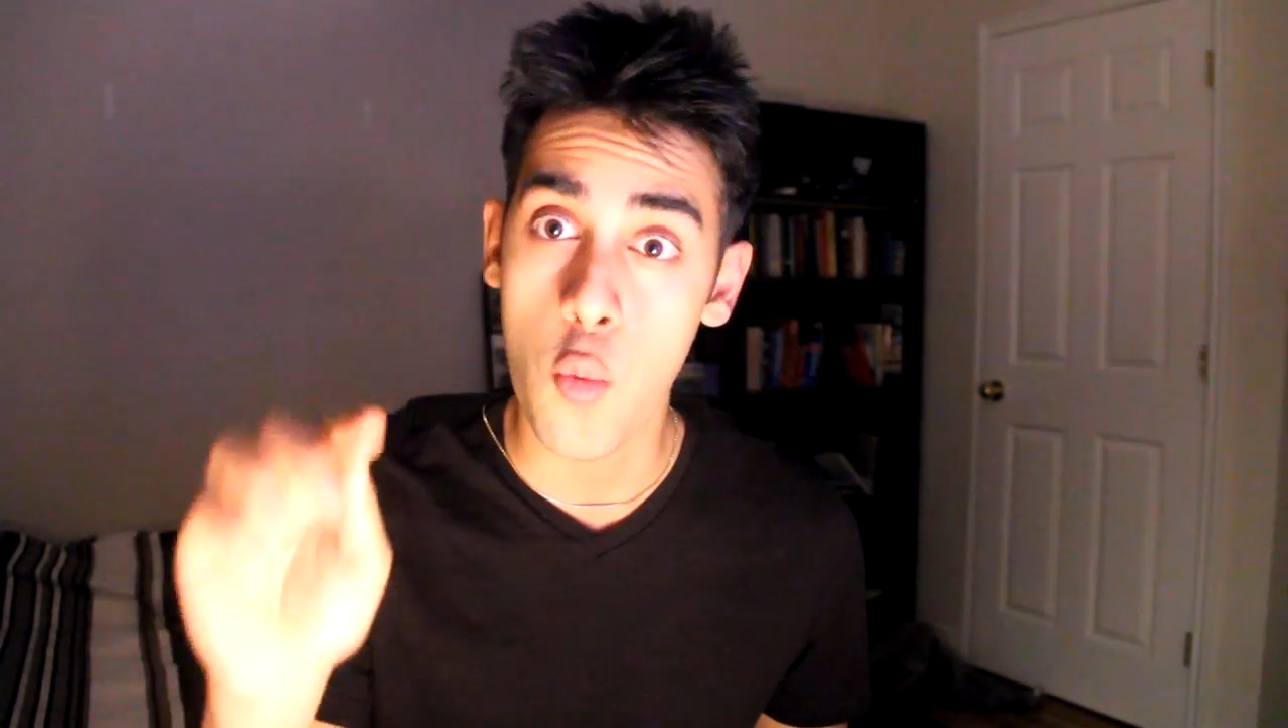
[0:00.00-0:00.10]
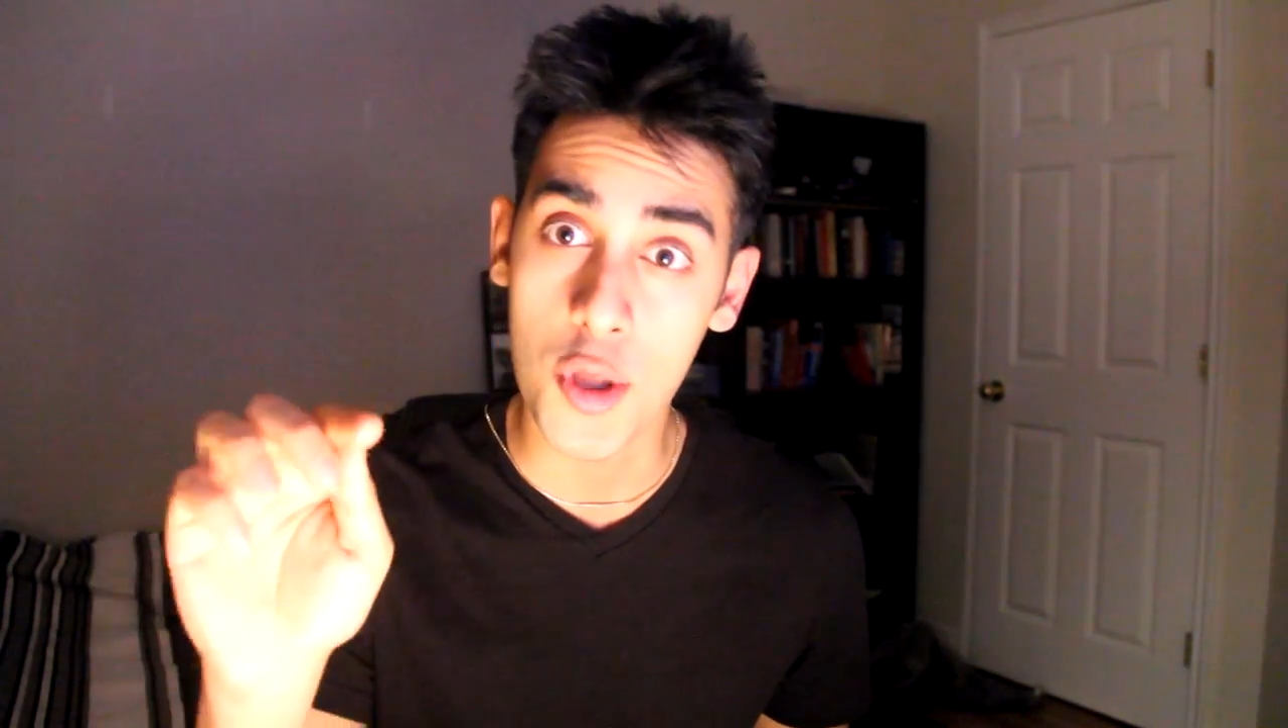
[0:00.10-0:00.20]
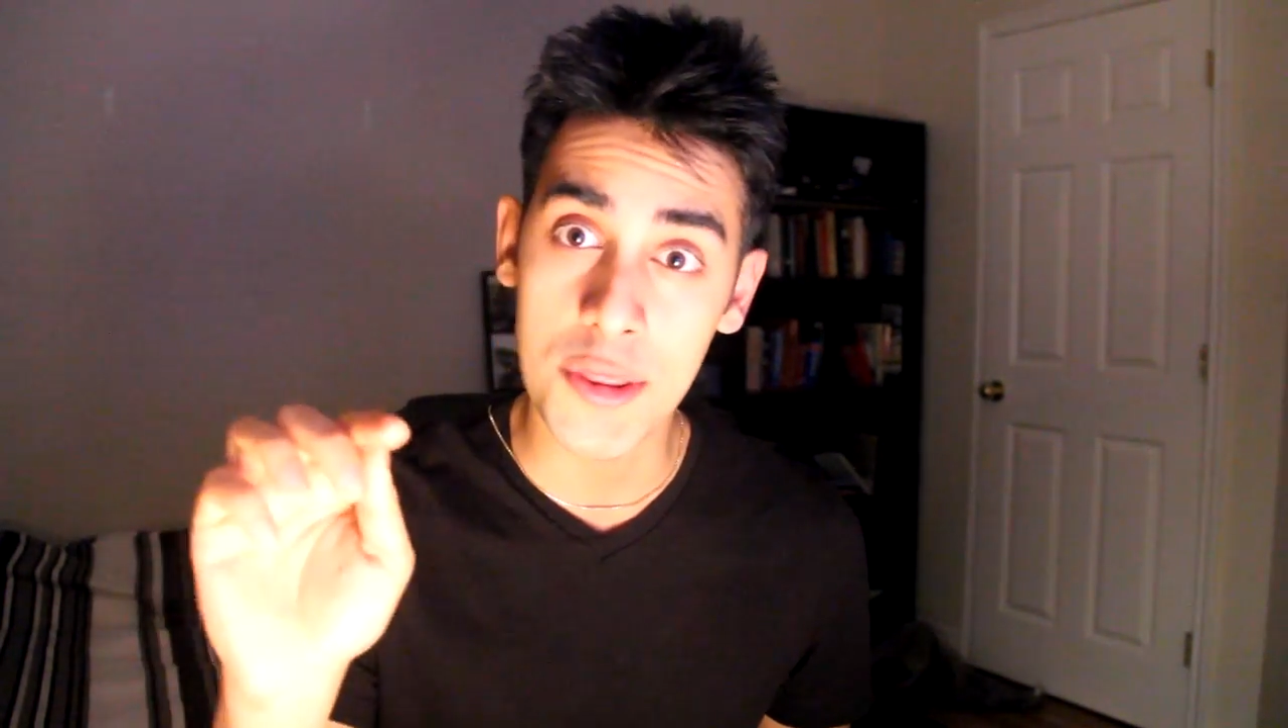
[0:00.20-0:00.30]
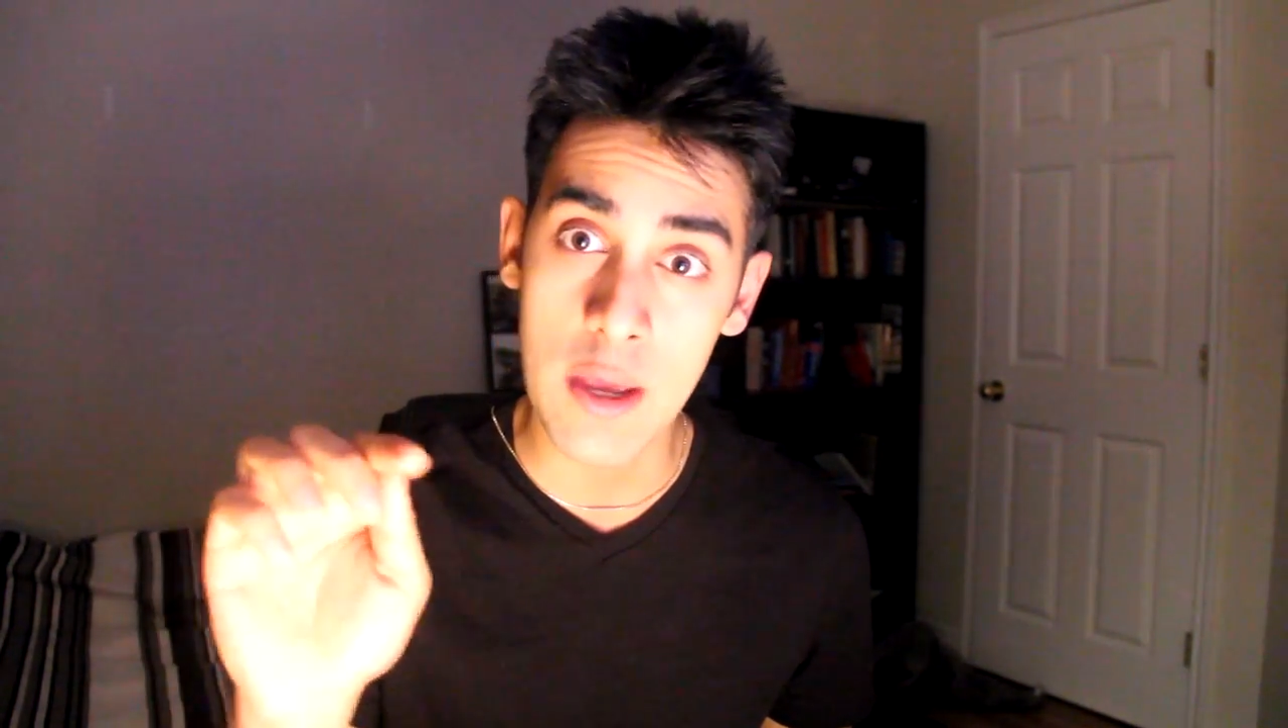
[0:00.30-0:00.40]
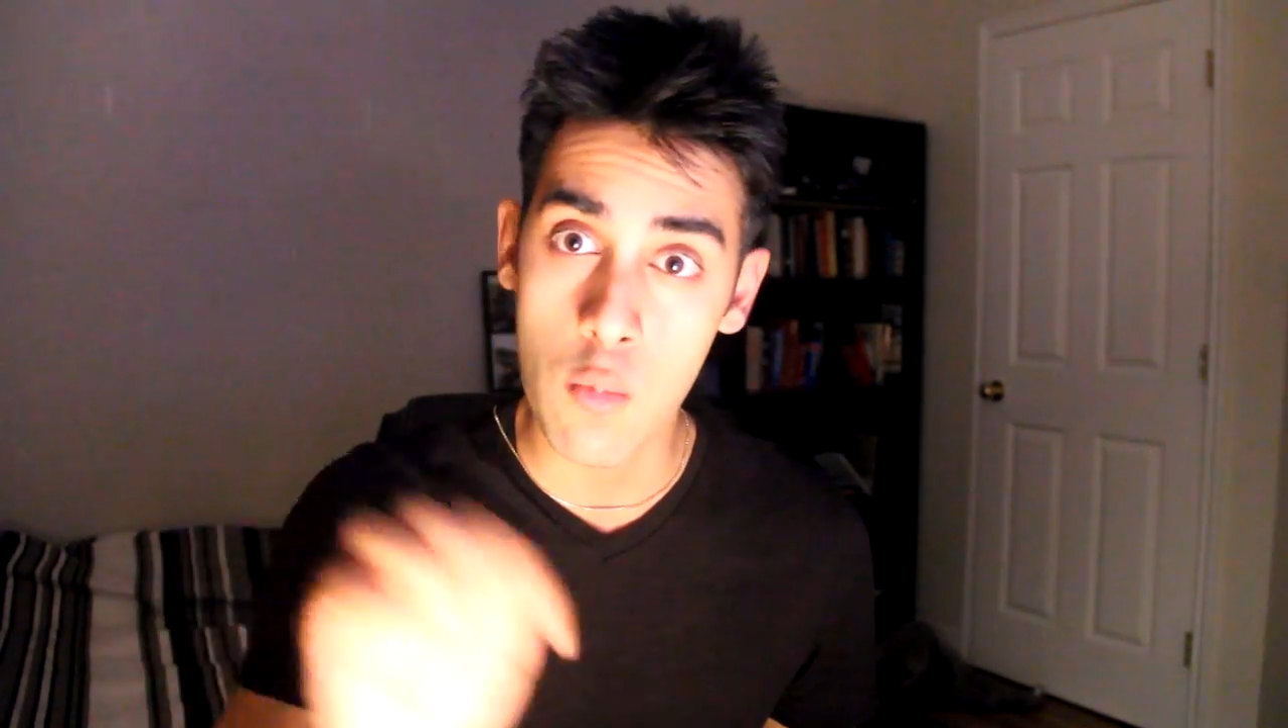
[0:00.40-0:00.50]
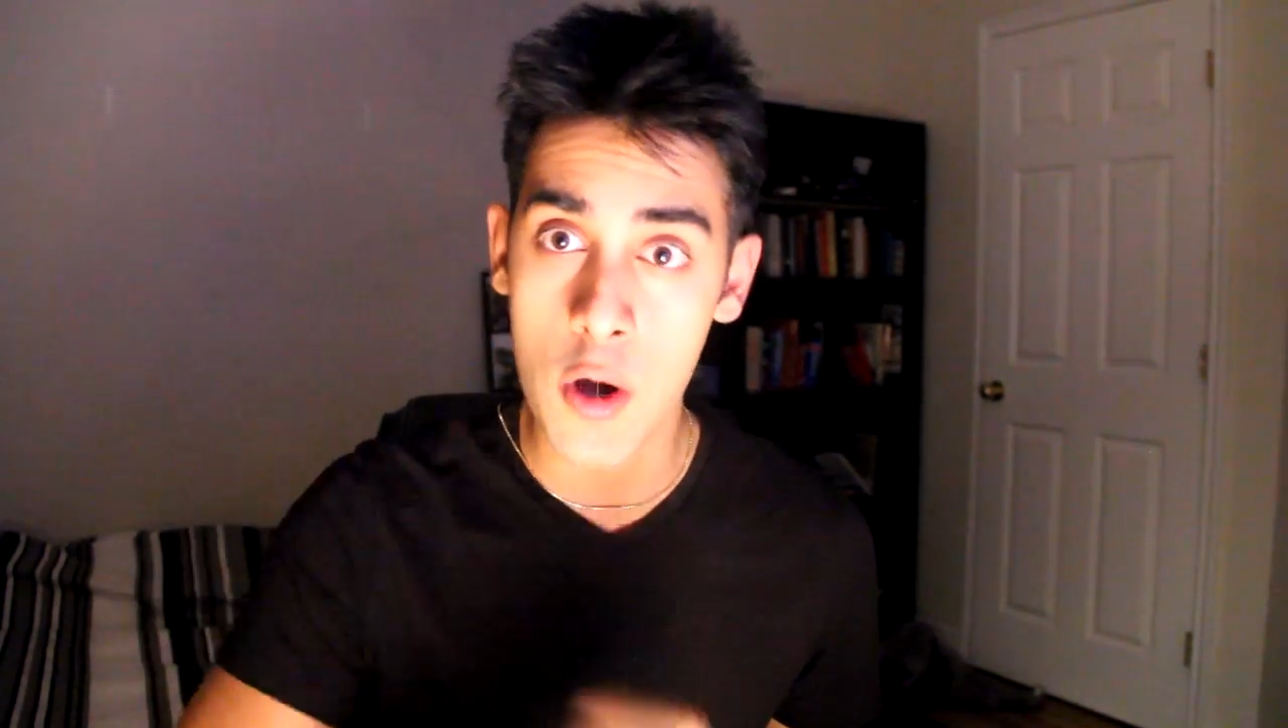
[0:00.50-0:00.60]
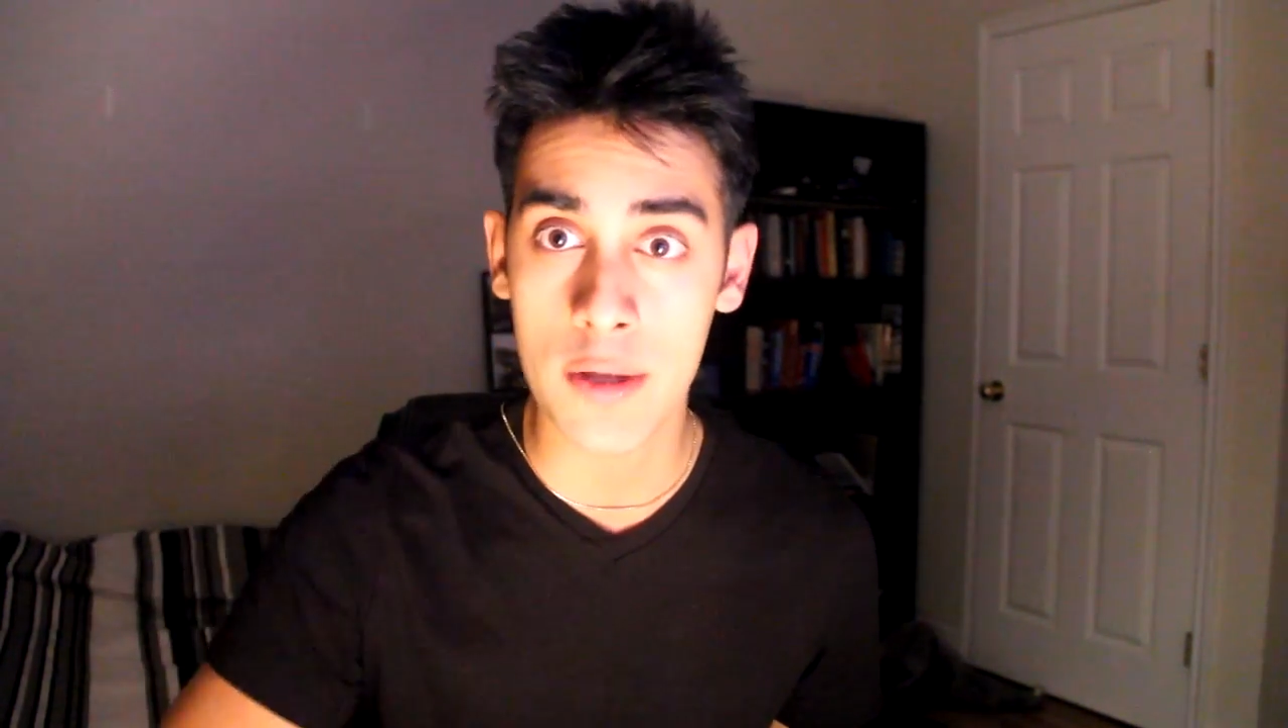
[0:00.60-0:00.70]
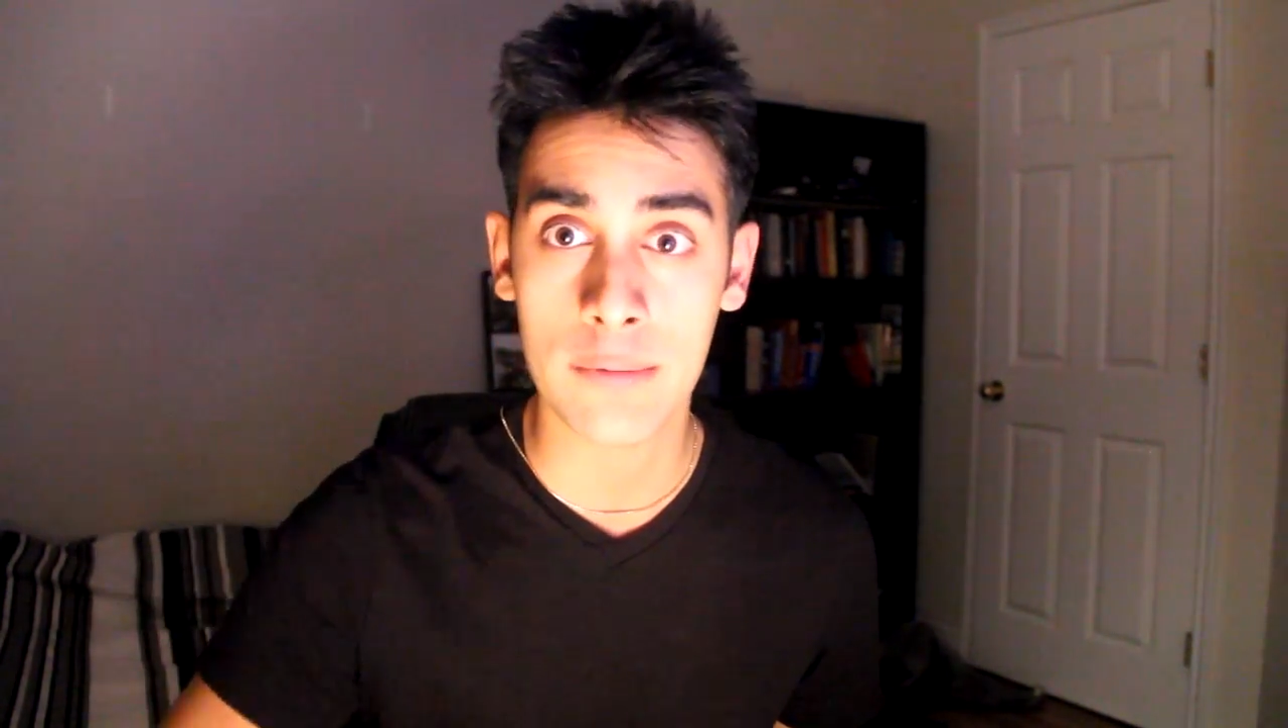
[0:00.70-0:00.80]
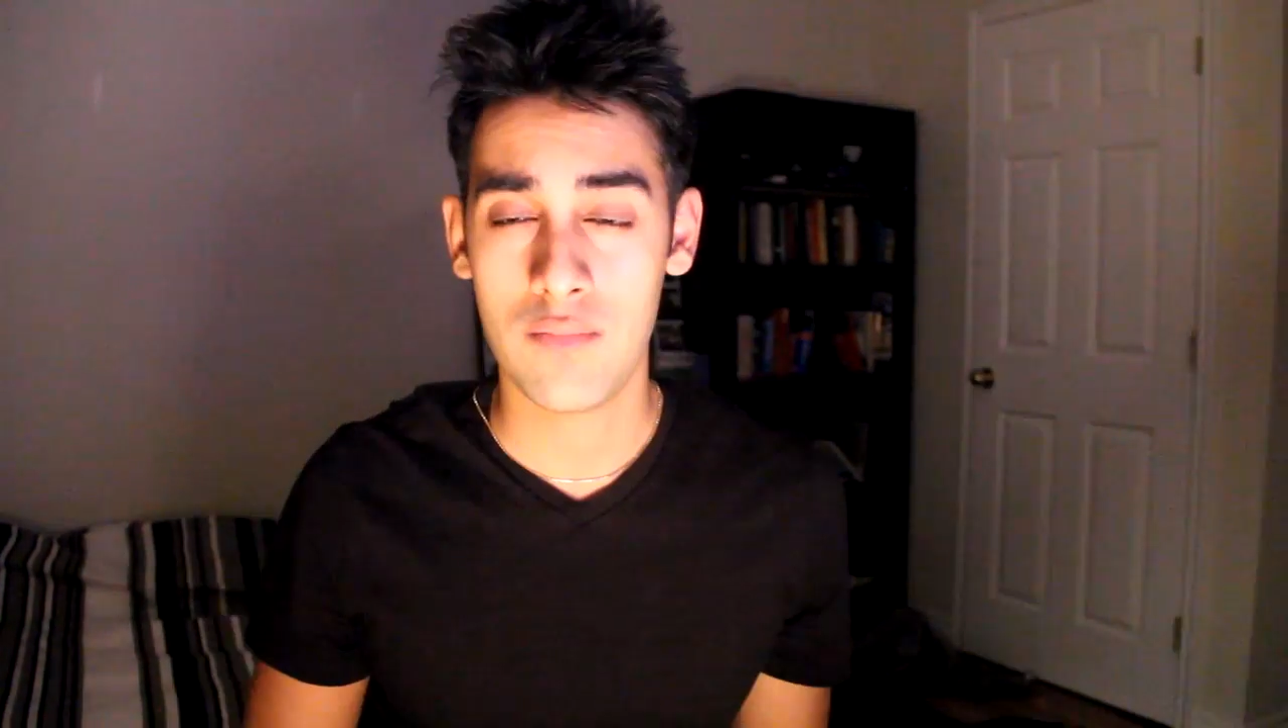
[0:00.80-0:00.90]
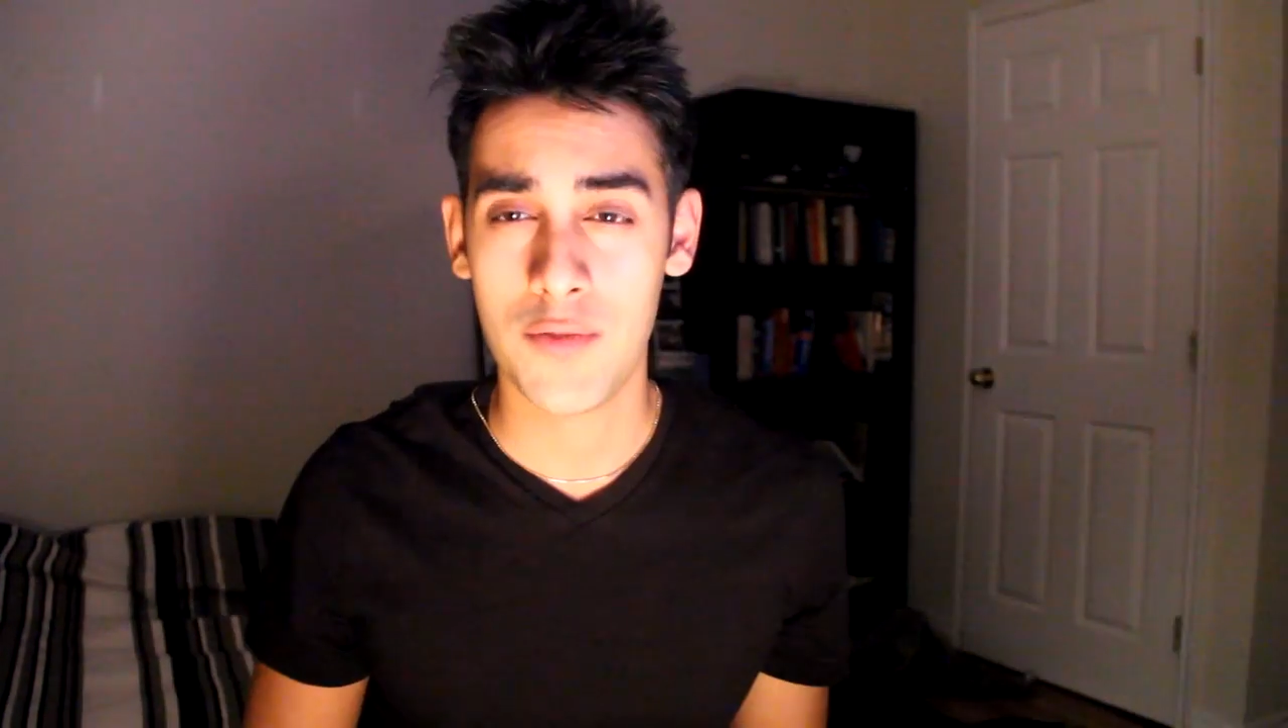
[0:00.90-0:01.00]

what they want.